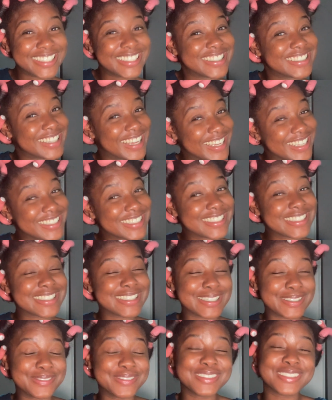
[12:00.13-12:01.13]
excited to
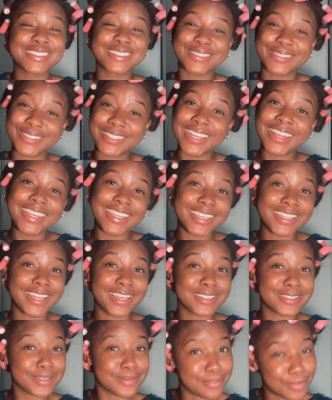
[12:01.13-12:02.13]
see what it's gonna look like
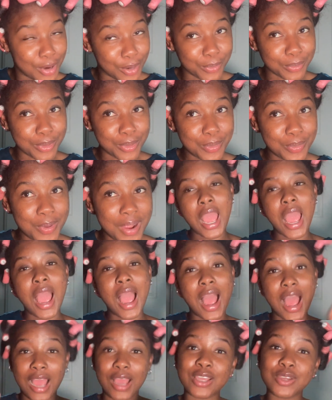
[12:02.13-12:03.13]
tomorrow.
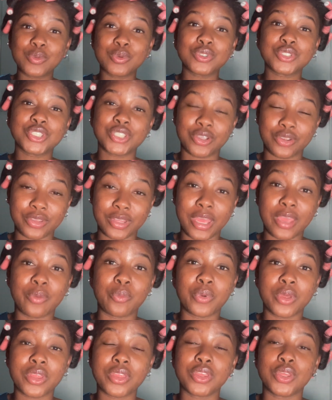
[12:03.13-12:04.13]
I will share that
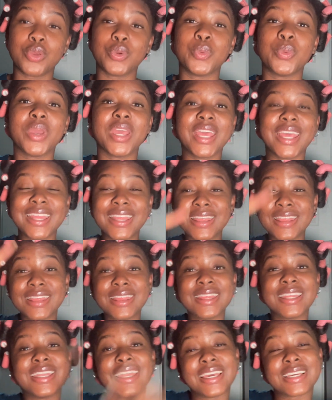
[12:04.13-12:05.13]
with you in
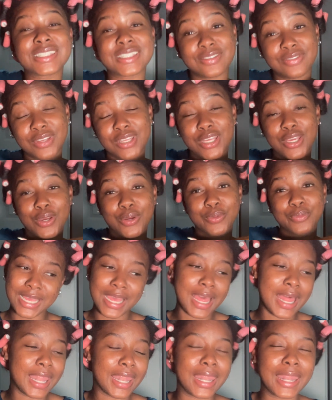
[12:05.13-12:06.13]
the next video.
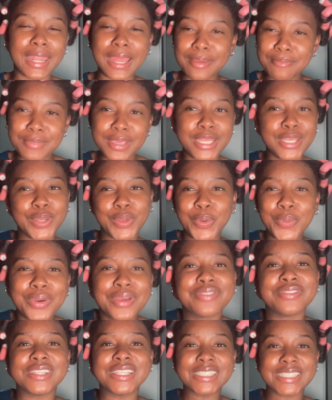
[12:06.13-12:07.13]
Let me know
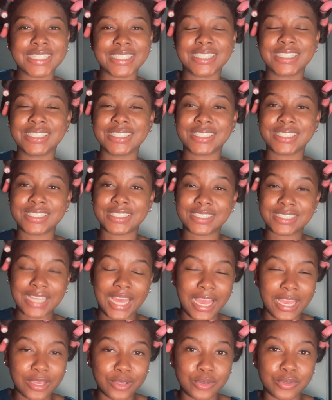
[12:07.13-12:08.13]
if this is the
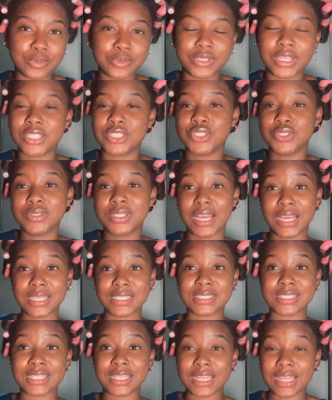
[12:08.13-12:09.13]
style that you
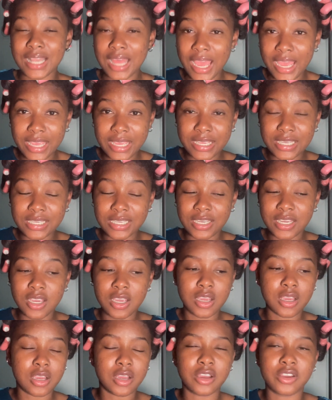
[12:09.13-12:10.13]
guys like,
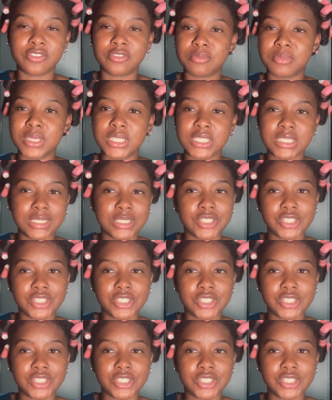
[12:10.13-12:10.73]
of me just